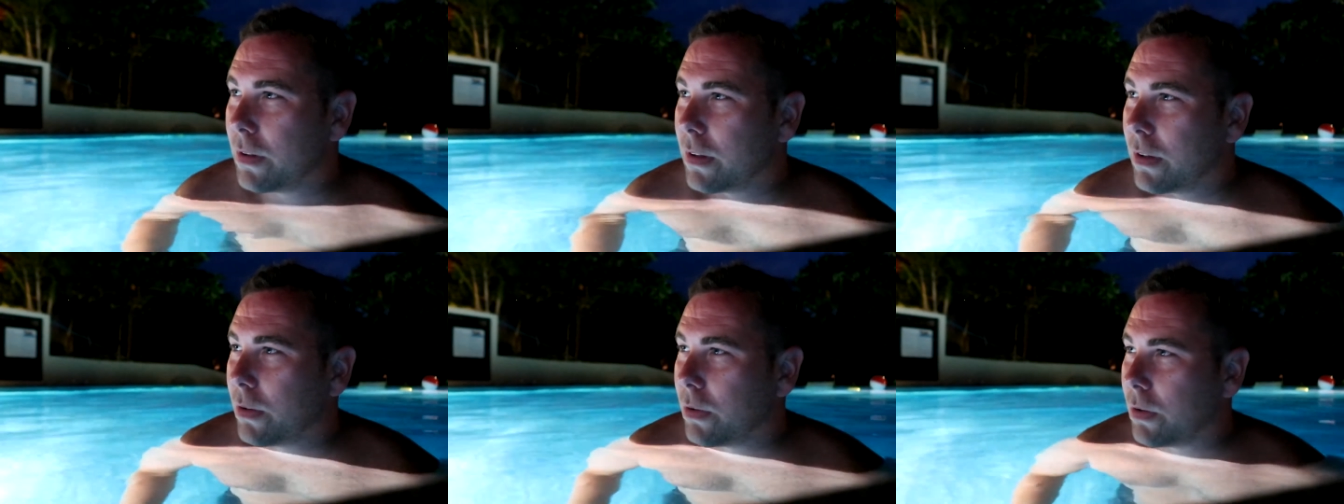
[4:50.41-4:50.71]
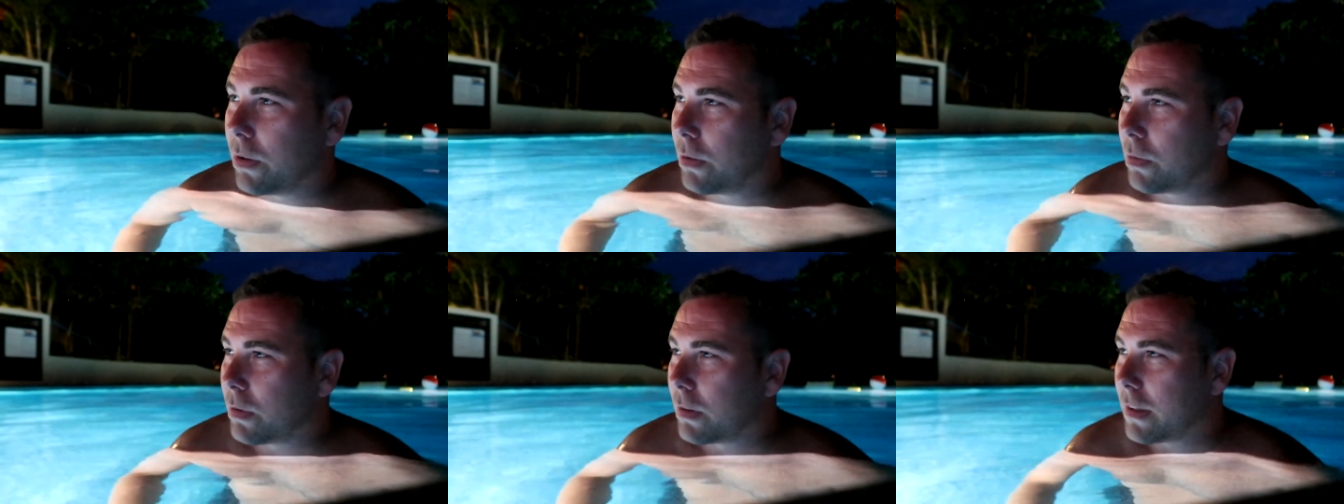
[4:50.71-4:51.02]

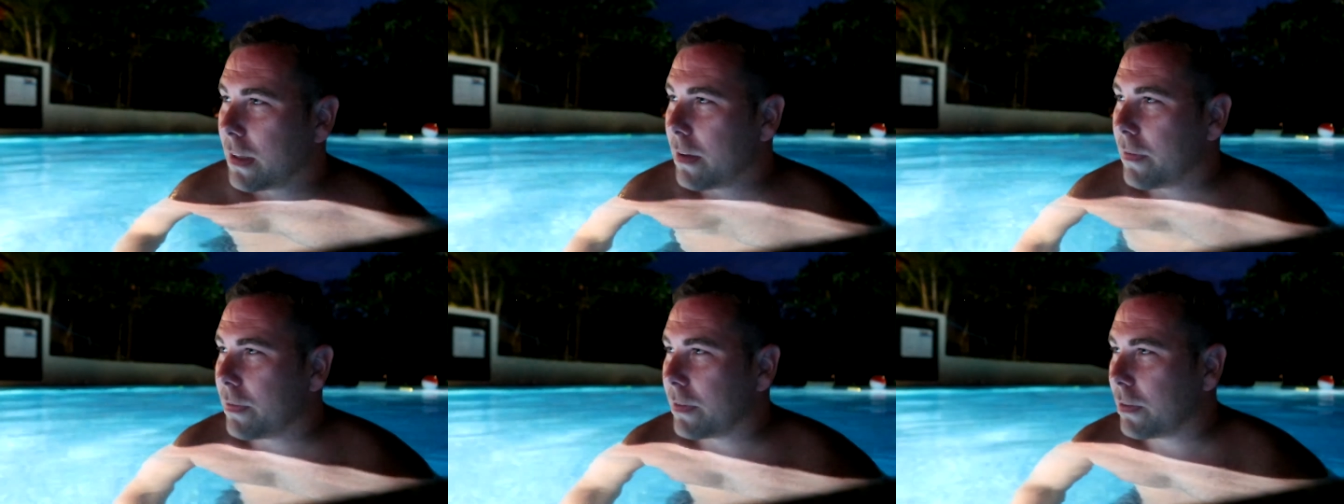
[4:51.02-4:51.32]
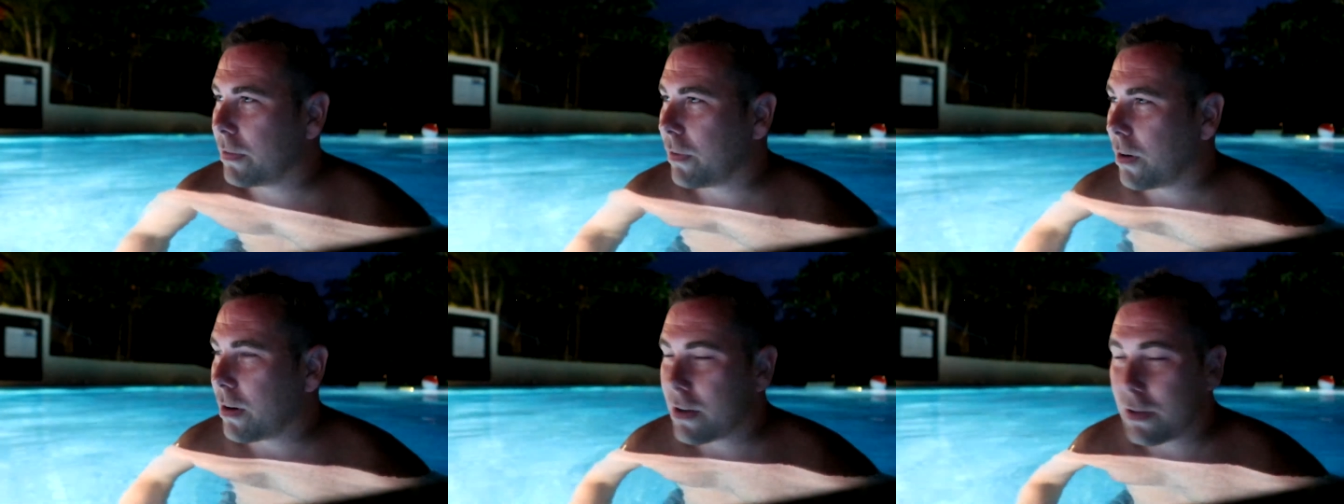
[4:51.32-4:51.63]
little relief
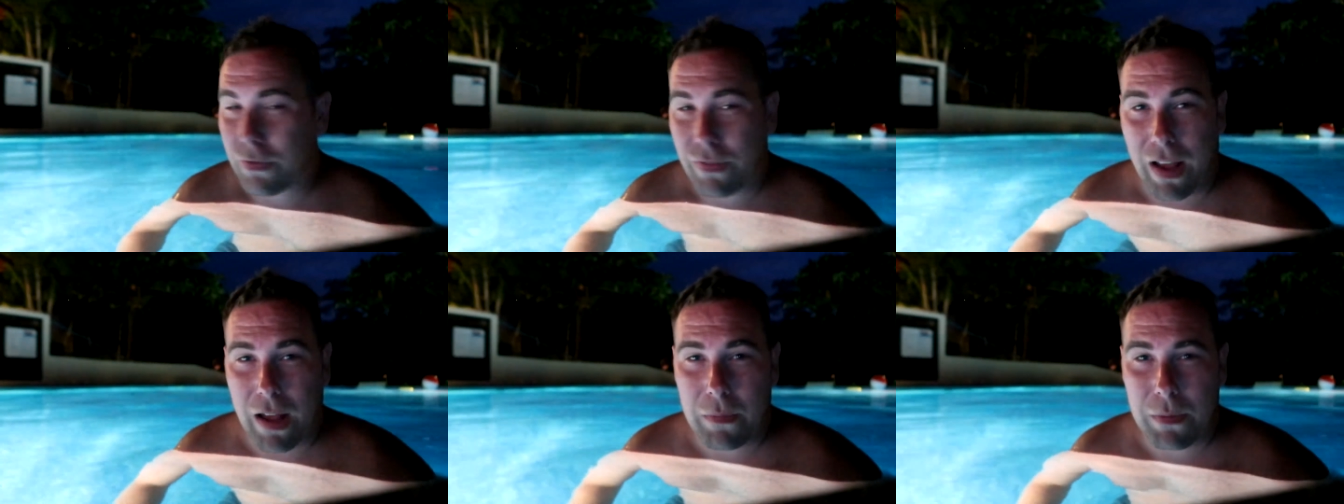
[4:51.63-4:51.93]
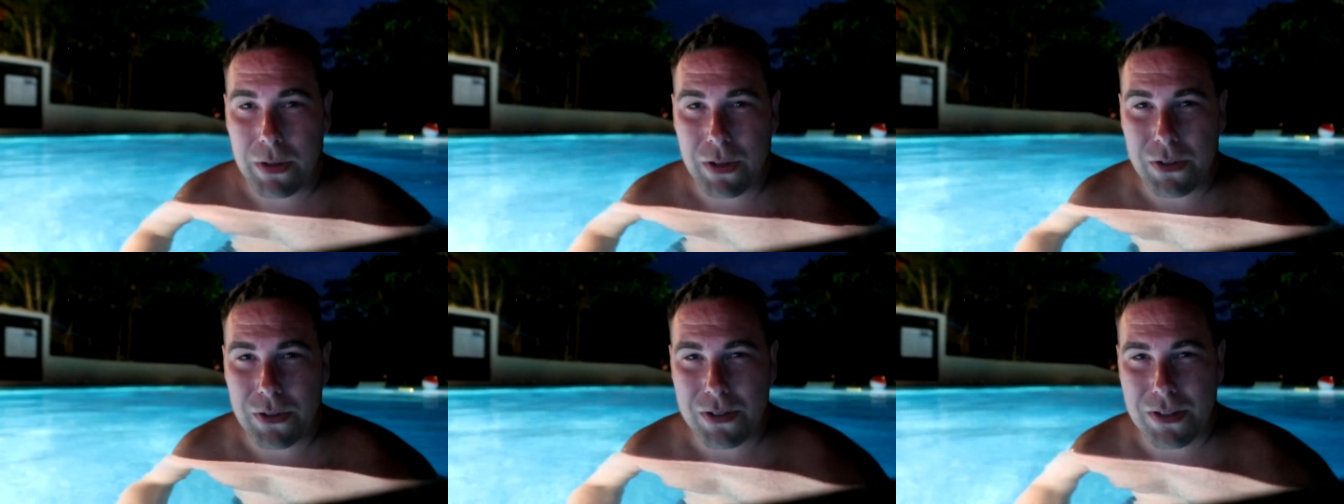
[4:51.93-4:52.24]
as far as
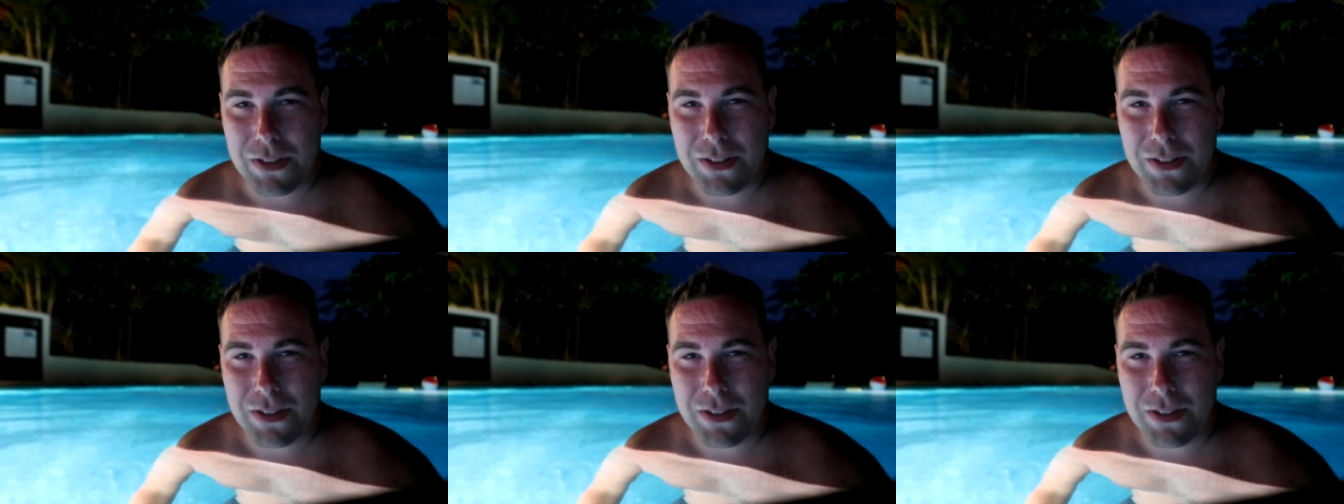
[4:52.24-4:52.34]
family goes,